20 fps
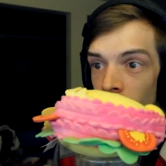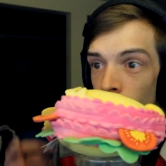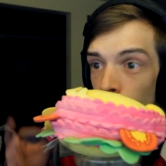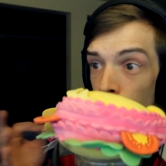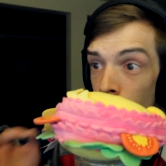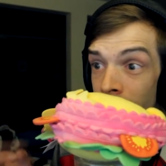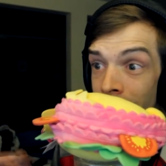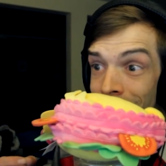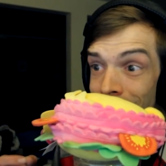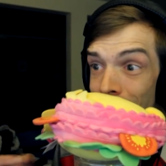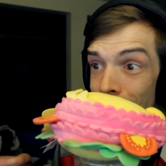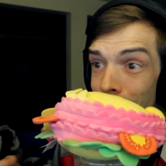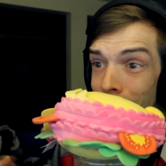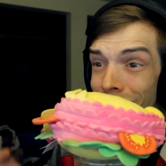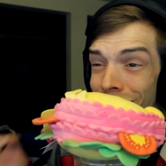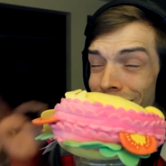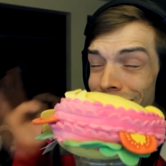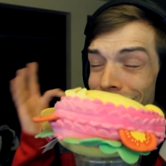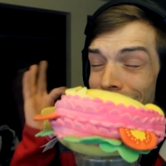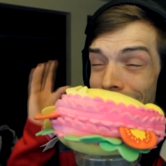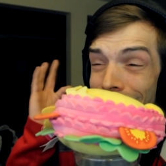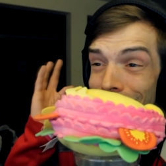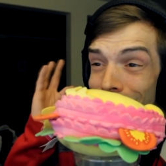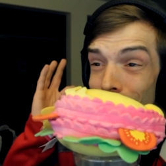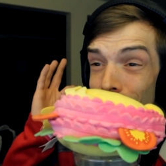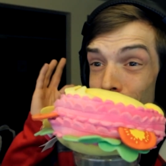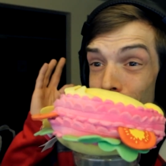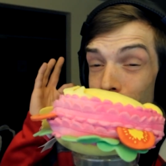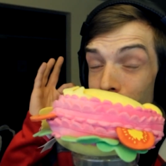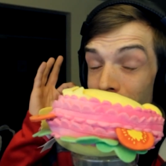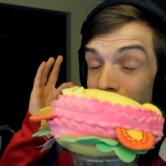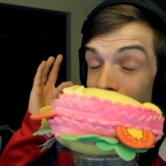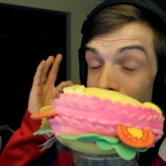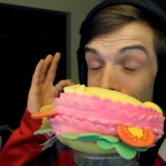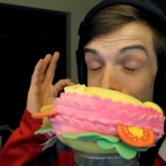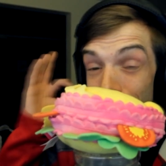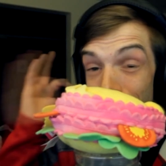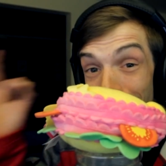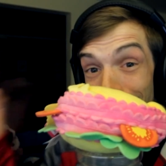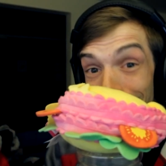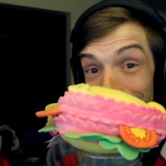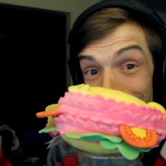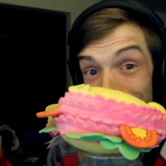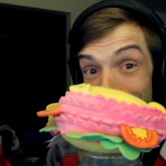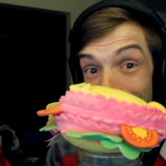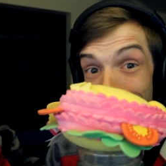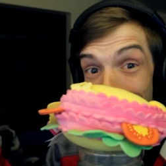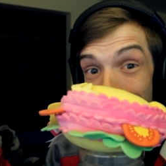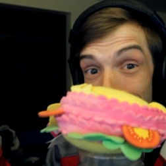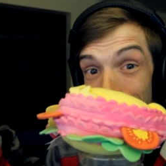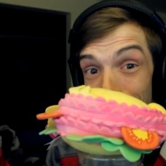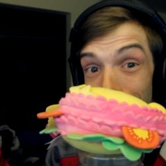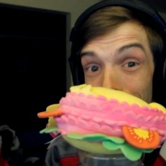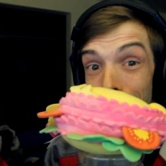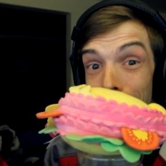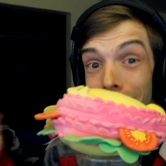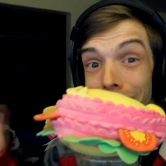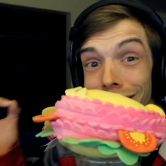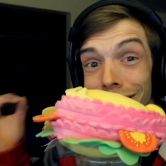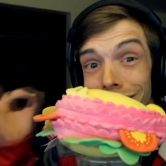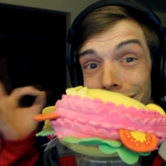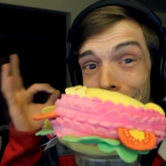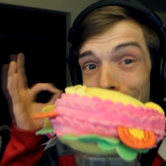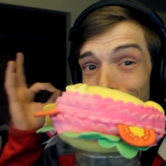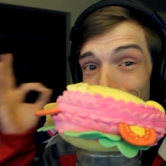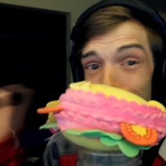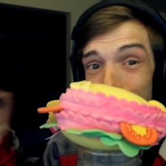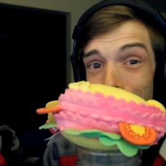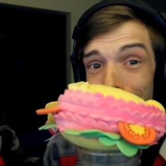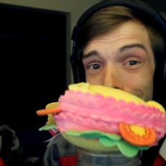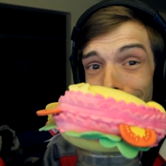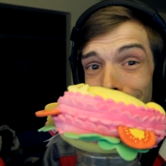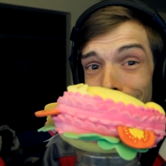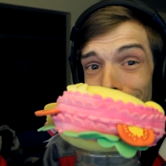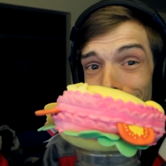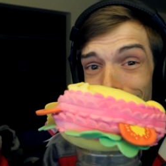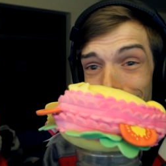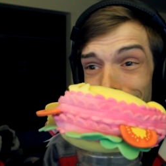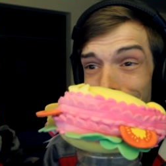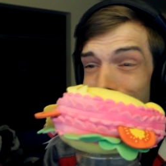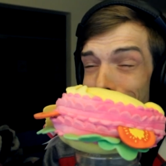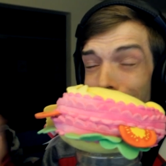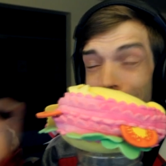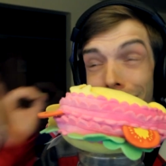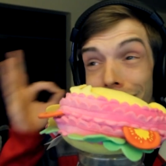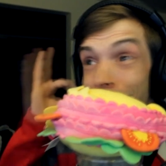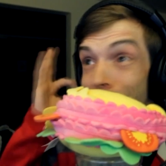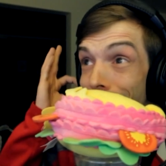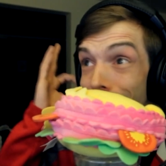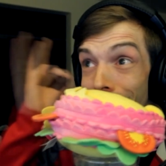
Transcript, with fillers: Oh yeah, so I decided to do another face cam because everybody loves to see my